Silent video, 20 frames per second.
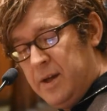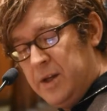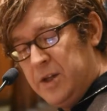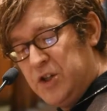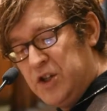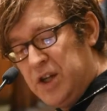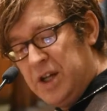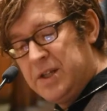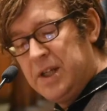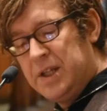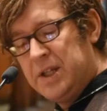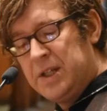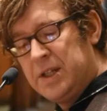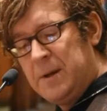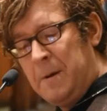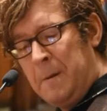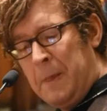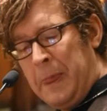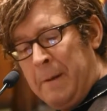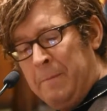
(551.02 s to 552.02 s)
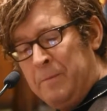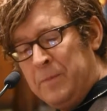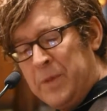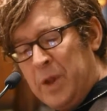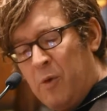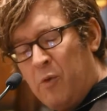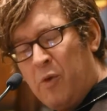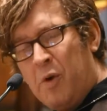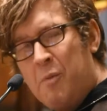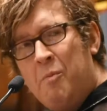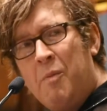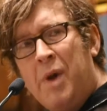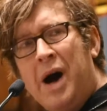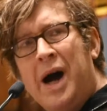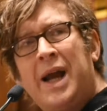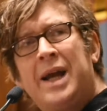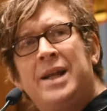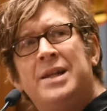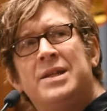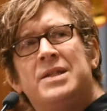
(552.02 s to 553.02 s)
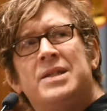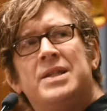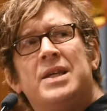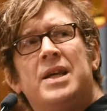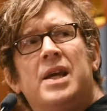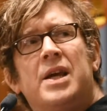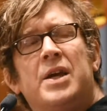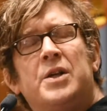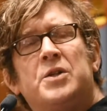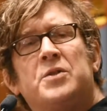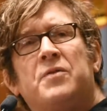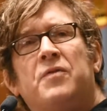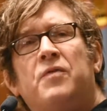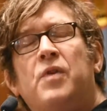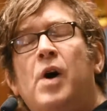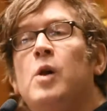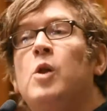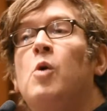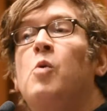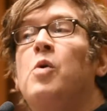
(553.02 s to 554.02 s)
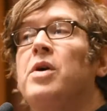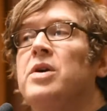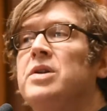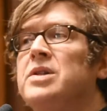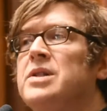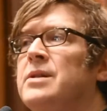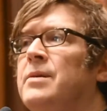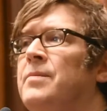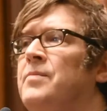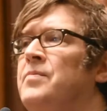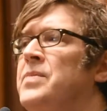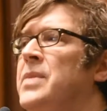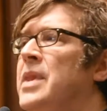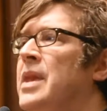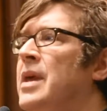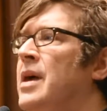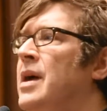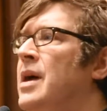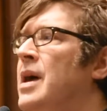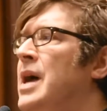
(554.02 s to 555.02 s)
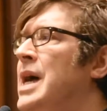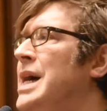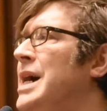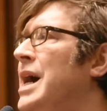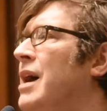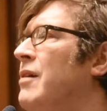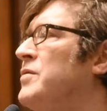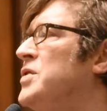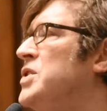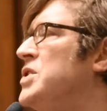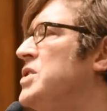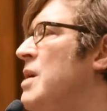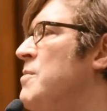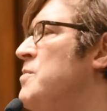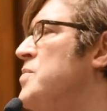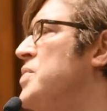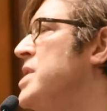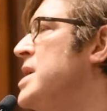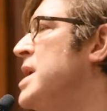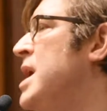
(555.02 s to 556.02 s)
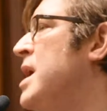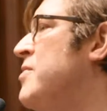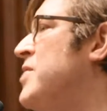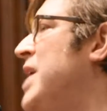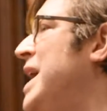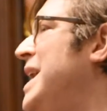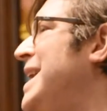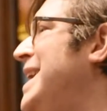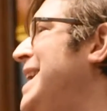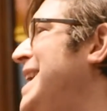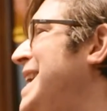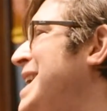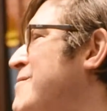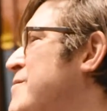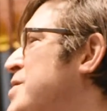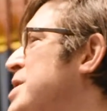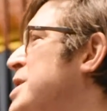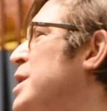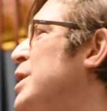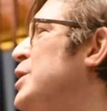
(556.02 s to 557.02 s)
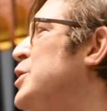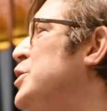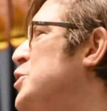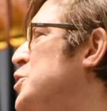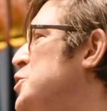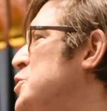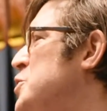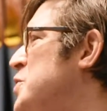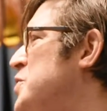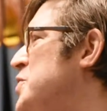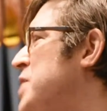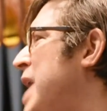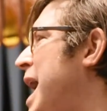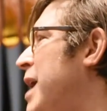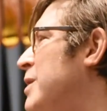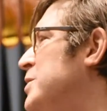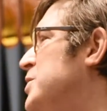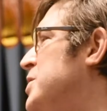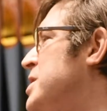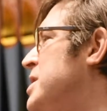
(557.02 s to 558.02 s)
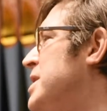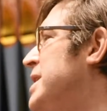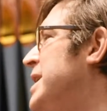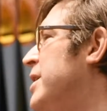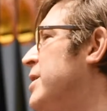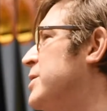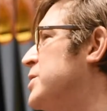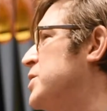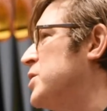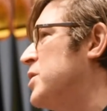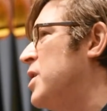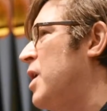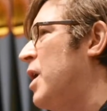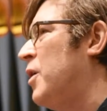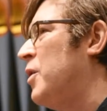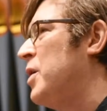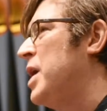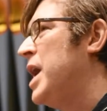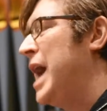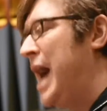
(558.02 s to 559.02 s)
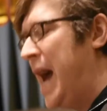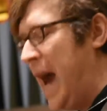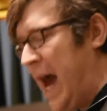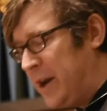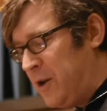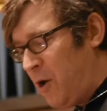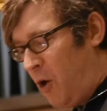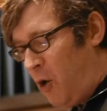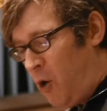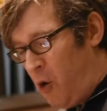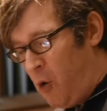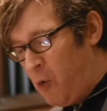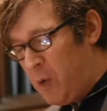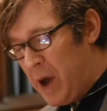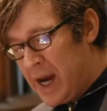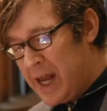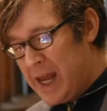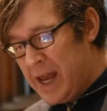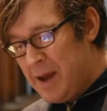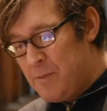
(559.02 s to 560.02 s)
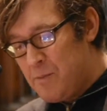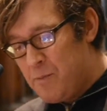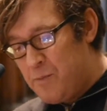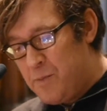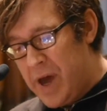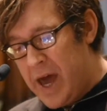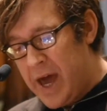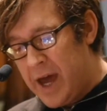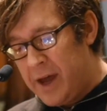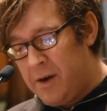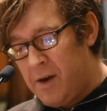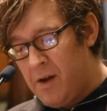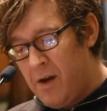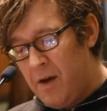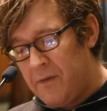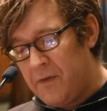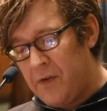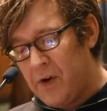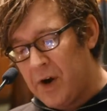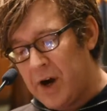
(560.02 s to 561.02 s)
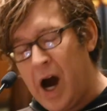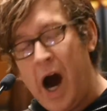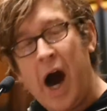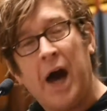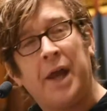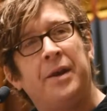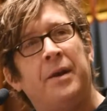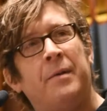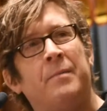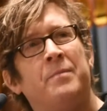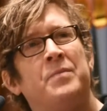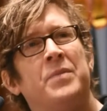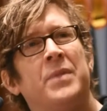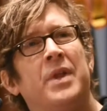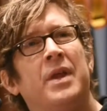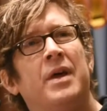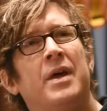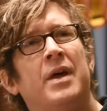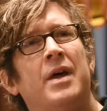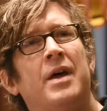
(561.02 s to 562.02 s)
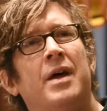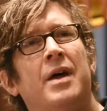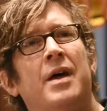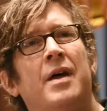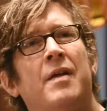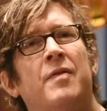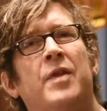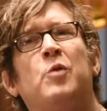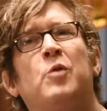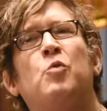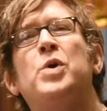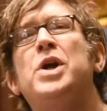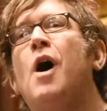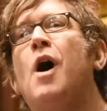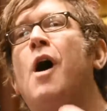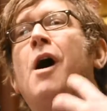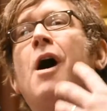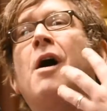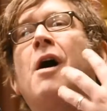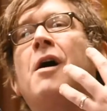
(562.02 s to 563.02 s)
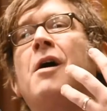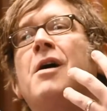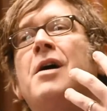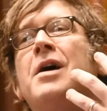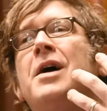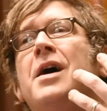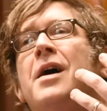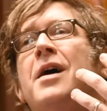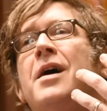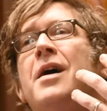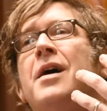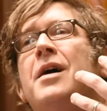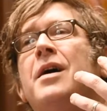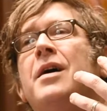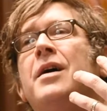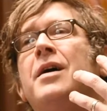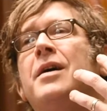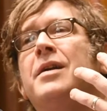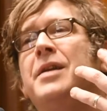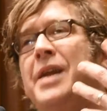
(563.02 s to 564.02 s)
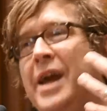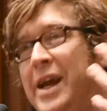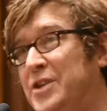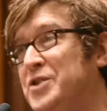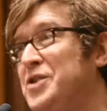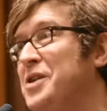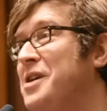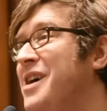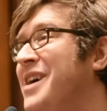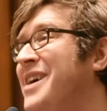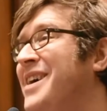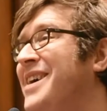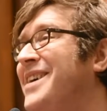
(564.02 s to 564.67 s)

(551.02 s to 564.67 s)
Jesus reminds his followers of something that even 2,000 years ago had already been forgotten. That we are nature,